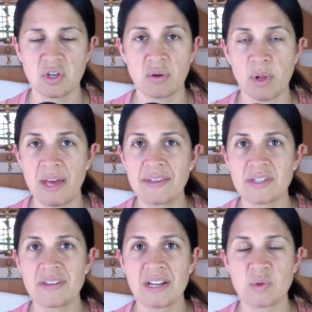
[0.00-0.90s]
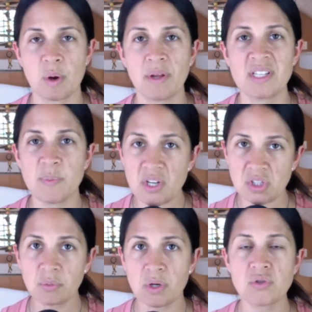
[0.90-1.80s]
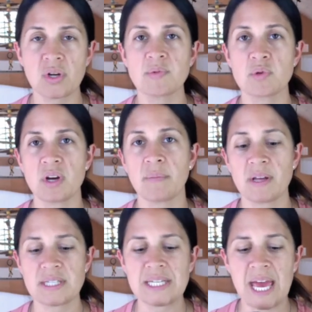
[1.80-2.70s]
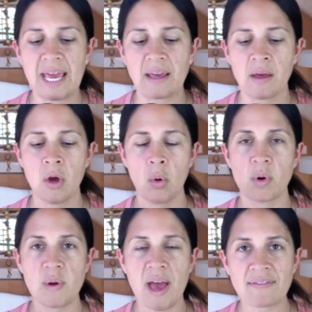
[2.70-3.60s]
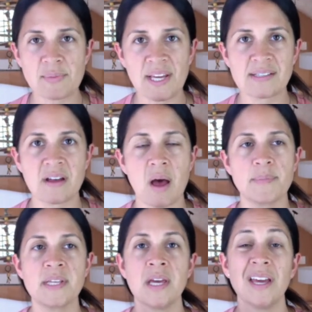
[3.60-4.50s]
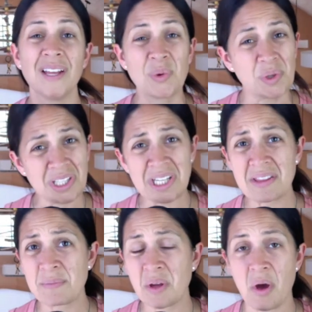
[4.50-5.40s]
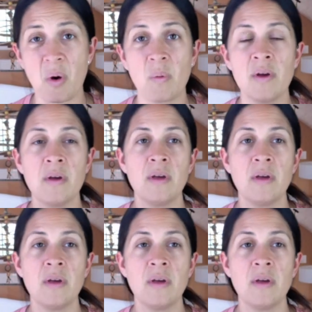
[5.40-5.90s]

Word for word: You can apply this to that as well, but especially road trips we're talking about today, where you have to make stops and you really need them to go.